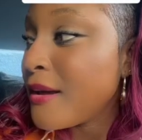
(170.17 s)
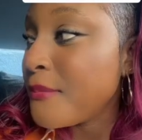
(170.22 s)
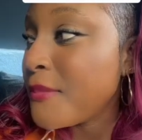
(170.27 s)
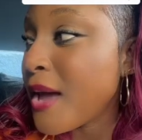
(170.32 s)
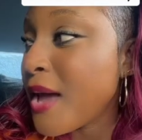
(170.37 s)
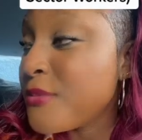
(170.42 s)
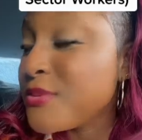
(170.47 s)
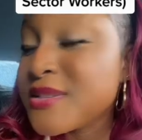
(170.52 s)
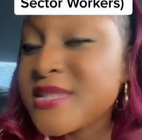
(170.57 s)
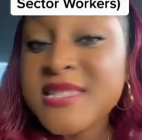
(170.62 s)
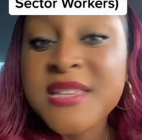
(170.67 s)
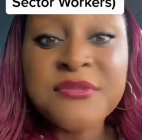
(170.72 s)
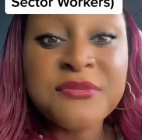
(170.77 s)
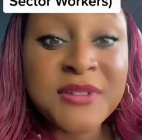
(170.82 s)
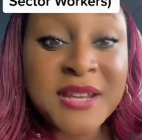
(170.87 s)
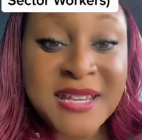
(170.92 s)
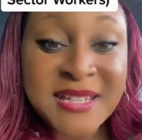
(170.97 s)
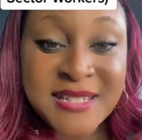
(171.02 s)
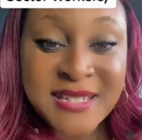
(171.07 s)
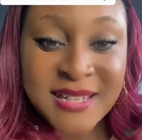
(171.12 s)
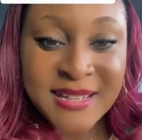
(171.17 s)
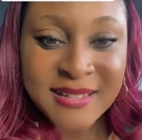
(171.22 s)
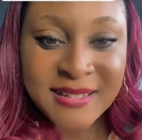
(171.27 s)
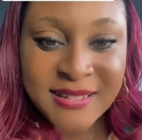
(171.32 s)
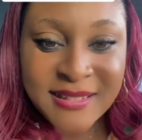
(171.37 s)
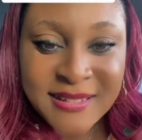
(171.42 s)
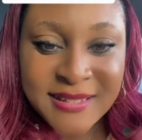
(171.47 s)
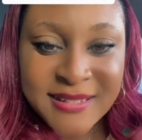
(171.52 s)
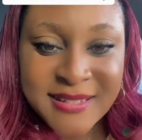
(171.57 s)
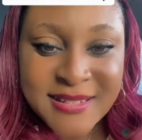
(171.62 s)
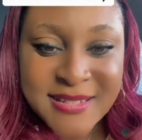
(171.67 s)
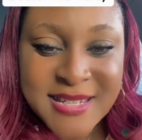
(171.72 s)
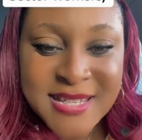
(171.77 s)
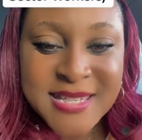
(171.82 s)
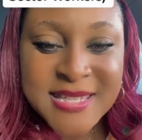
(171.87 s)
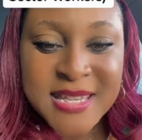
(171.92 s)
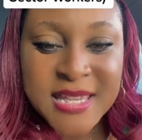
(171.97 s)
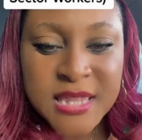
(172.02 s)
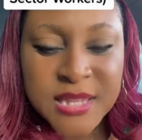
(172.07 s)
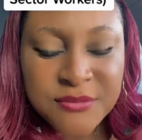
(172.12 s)
I was deflated, to
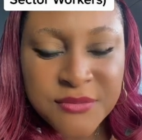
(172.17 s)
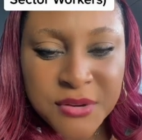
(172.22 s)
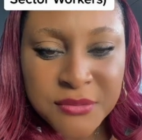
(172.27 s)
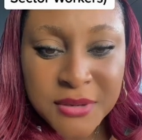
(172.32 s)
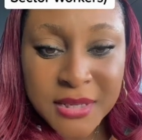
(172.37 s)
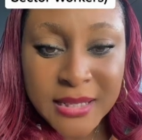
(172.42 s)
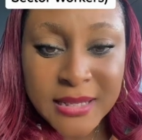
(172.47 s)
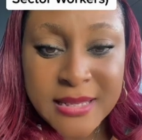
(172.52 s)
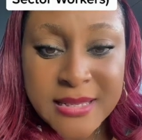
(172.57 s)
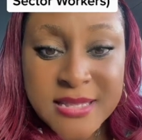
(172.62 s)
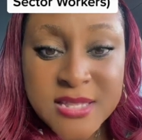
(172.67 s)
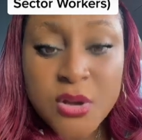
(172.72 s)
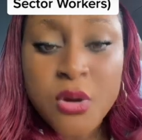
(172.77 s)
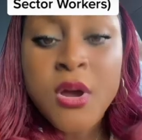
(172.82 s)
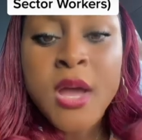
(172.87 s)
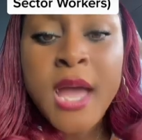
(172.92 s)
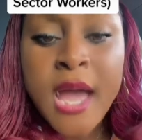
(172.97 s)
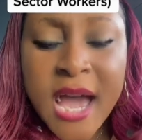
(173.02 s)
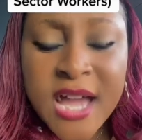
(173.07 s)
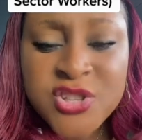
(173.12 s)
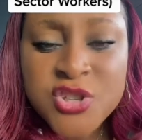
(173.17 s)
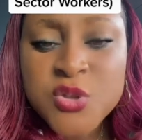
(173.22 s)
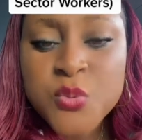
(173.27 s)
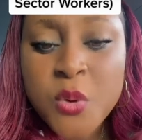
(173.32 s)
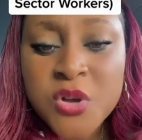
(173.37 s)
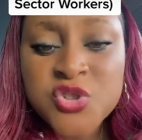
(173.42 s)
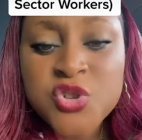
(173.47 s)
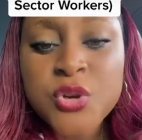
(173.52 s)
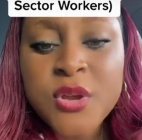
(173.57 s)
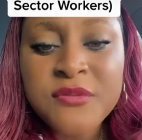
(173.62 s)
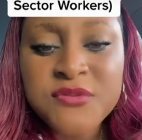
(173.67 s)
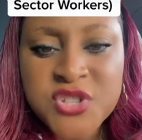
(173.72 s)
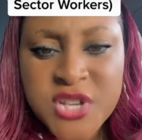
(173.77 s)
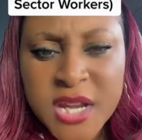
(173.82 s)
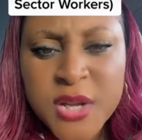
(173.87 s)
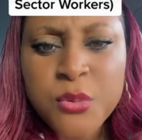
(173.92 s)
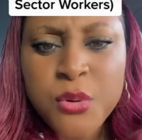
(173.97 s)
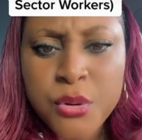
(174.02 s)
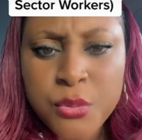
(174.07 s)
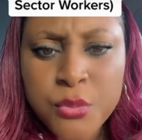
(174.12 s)
say the very least. So I just want to know if
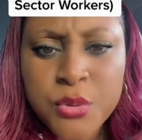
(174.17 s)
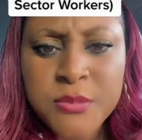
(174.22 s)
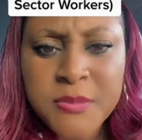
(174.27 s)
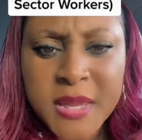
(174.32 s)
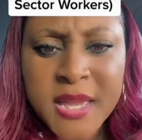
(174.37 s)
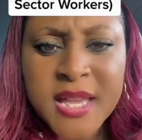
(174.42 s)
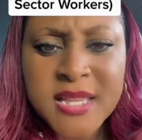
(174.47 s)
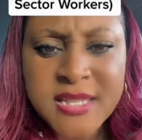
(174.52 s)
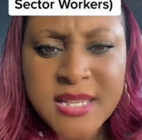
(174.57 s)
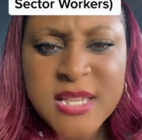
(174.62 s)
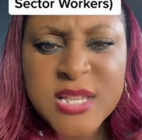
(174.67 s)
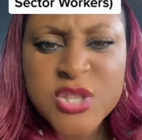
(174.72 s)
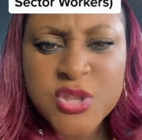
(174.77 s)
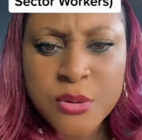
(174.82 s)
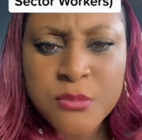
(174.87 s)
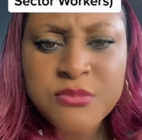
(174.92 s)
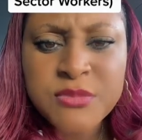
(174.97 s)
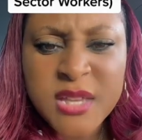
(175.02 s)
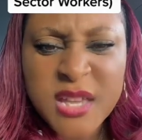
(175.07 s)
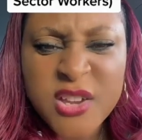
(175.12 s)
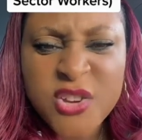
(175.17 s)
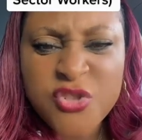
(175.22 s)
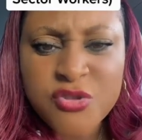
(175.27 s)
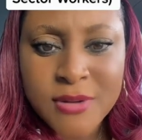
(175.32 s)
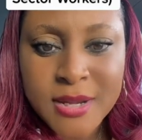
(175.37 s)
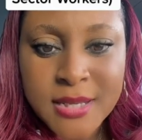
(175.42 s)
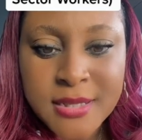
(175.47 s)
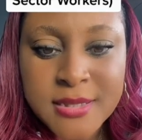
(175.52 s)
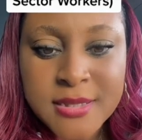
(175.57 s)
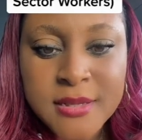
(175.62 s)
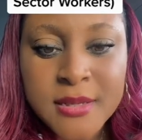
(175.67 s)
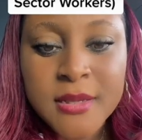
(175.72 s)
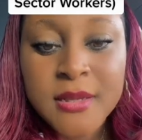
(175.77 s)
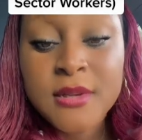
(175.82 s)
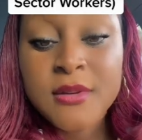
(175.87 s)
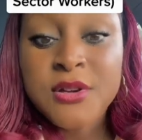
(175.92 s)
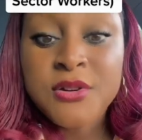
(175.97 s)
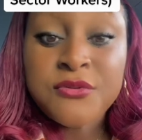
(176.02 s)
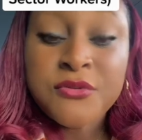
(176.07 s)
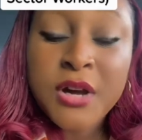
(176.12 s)
January would be getting something great.
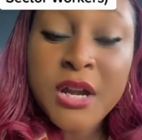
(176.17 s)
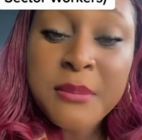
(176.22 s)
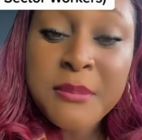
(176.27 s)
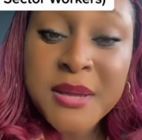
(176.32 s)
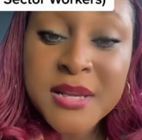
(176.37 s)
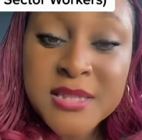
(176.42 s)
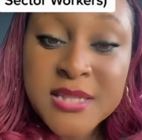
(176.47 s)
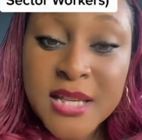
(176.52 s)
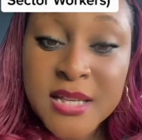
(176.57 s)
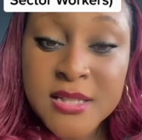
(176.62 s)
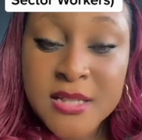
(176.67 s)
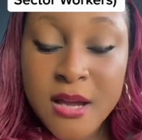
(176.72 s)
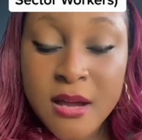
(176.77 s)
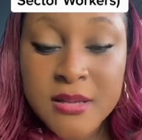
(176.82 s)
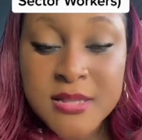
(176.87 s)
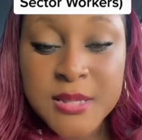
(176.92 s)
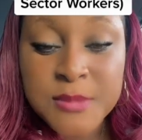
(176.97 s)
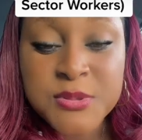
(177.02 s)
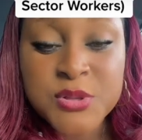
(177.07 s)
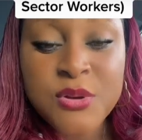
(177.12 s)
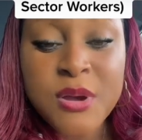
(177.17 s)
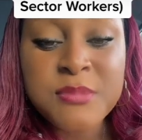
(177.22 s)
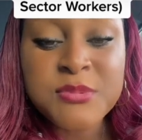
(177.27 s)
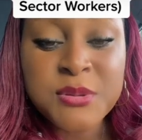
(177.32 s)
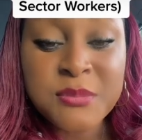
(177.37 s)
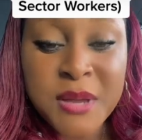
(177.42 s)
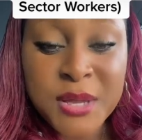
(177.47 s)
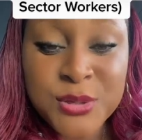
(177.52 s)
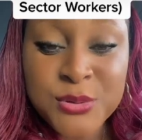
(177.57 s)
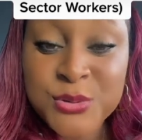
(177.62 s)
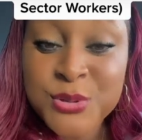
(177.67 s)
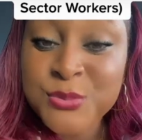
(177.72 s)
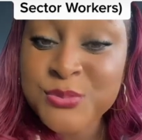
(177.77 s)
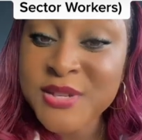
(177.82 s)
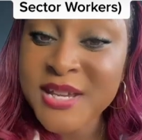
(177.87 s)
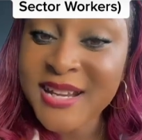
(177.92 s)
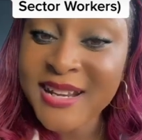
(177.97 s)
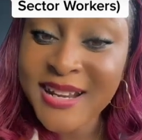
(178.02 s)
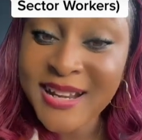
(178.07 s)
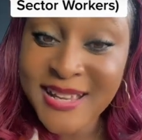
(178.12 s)
Follow me on TikTok, subscribe to my YouTube
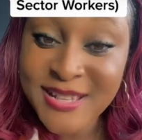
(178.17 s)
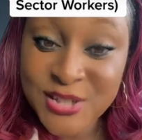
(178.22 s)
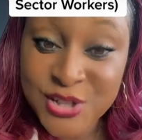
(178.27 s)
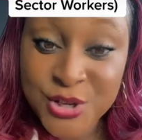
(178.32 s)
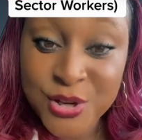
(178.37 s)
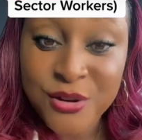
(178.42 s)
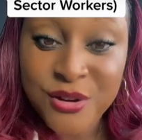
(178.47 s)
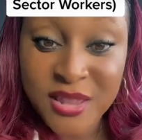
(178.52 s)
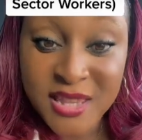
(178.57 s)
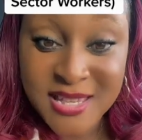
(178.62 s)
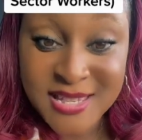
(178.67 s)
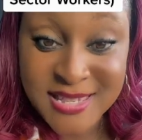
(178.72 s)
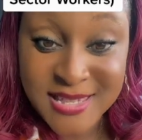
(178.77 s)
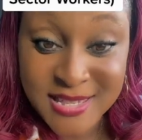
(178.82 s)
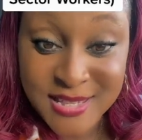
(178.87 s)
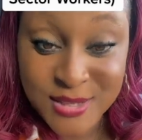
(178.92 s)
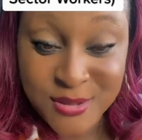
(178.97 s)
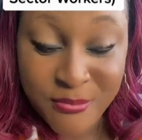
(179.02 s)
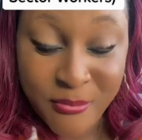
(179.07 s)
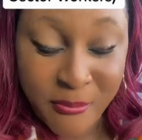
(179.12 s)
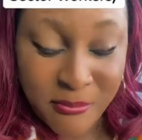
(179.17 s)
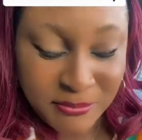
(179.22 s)
channel, and share this.